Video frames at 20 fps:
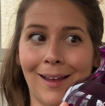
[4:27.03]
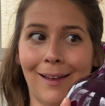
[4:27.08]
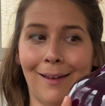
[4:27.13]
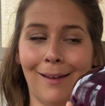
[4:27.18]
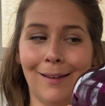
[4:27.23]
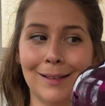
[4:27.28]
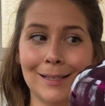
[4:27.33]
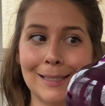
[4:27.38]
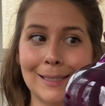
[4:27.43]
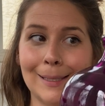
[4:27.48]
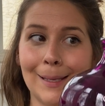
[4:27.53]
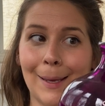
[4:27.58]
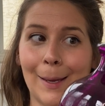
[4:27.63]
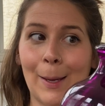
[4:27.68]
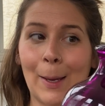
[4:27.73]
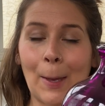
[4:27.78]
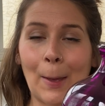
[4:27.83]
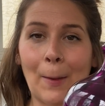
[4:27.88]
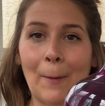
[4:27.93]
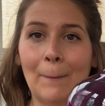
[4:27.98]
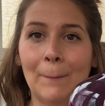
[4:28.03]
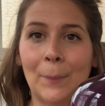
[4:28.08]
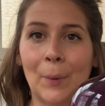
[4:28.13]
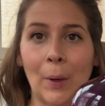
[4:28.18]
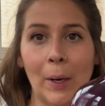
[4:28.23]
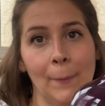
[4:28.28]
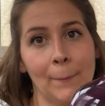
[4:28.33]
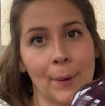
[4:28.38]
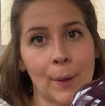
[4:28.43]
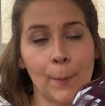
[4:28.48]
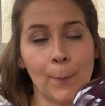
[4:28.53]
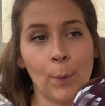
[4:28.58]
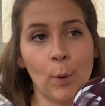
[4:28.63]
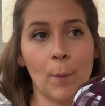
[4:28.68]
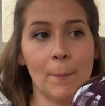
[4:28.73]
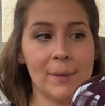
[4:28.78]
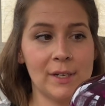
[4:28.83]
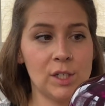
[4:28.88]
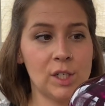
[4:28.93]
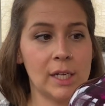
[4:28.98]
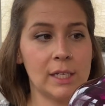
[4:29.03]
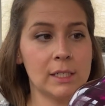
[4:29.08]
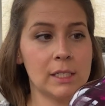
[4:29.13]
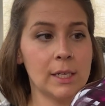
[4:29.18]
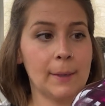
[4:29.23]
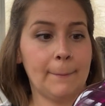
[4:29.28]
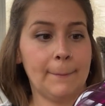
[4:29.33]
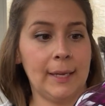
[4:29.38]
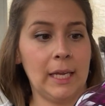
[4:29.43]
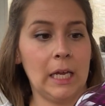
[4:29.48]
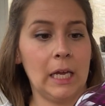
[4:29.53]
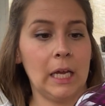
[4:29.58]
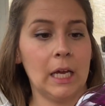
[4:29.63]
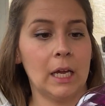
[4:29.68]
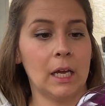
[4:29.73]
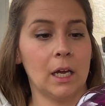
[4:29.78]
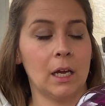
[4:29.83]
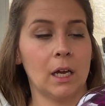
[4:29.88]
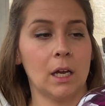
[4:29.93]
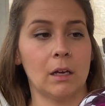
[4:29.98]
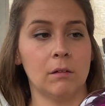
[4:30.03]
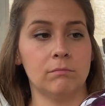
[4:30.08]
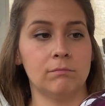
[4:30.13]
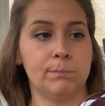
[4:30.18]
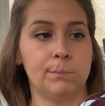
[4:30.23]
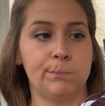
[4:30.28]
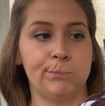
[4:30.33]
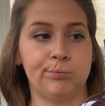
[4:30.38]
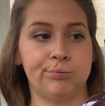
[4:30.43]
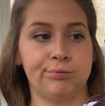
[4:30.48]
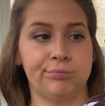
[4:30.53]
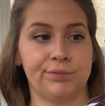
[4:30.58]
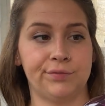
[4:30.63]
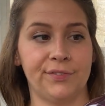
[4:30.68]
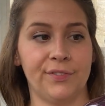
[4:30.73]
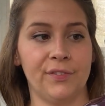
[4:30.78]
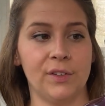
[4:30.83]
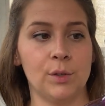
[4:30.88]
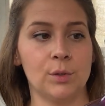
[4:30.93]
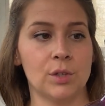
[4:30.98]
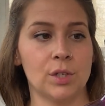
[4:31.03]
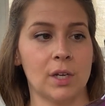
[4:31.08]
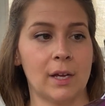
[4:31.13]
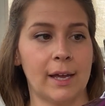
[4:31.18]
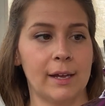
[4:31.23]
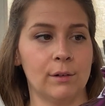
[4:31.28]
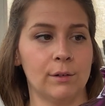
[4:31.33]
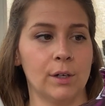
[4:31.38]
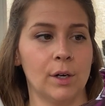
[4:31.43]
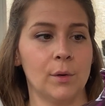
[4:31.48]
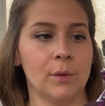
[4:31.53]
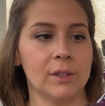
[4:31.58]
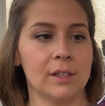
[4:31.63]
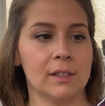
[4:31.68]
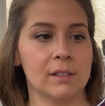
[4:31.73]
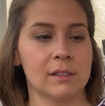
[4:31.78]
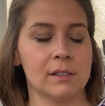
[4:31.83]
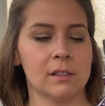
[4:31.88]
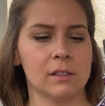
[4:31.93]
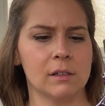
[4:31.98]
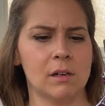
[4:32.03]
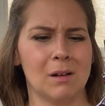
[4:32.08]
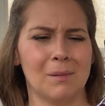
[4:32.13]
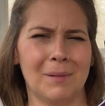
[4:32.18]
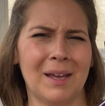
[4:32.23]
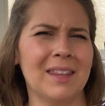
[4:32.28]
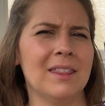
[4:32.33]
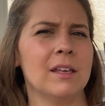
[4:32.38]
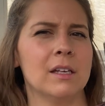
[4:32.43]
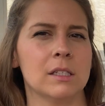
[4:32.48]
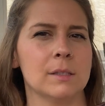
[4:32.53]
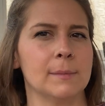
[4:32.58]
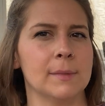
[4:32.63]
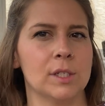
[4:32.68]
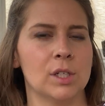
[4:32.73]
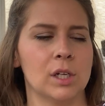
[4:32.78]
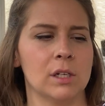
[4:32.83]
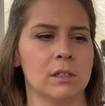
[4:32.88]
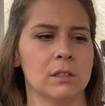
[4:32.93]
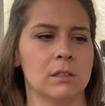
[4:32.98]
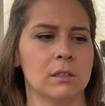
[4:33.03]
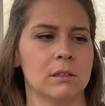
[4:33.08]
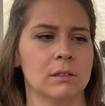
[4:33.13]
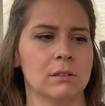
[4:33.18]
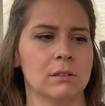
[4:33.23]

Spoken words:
is like bright purple, magenta, pink, fuchsia. I don't know what this is called. I think it's magenta.